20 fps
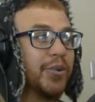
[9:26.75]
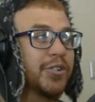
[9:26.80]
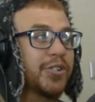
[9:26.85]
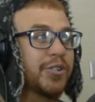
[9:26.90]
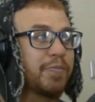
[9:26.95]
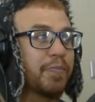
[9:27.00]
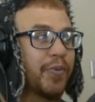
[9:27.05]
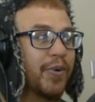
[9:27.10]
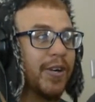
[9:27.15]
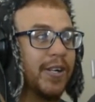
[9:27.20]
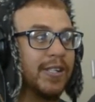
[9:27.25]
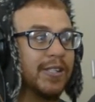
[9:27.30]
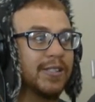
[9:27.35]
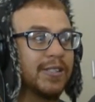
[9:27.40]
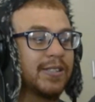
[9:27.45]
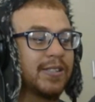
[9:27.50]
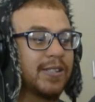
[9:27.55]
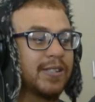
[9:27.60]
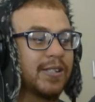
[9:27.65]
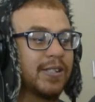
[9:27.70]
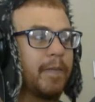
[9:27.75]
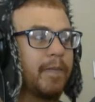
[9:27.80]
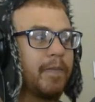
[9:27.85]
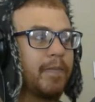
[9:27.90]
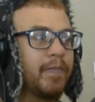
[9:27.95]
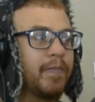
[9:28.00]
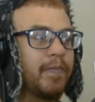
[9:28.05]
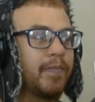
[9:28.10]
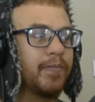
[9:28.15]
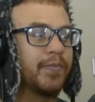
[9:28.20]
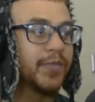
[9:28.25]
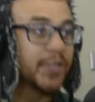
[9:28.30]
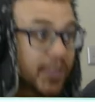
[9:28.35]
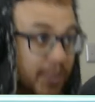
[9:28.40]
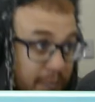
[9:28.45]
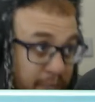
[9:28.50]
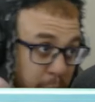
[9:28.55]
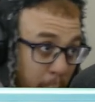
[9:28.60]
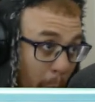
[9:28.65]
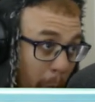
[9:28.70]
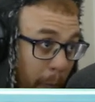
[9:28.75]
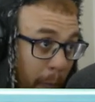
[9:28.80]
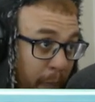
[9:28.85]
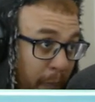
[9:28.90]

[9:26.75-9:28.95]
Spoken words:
sprint. Just boop.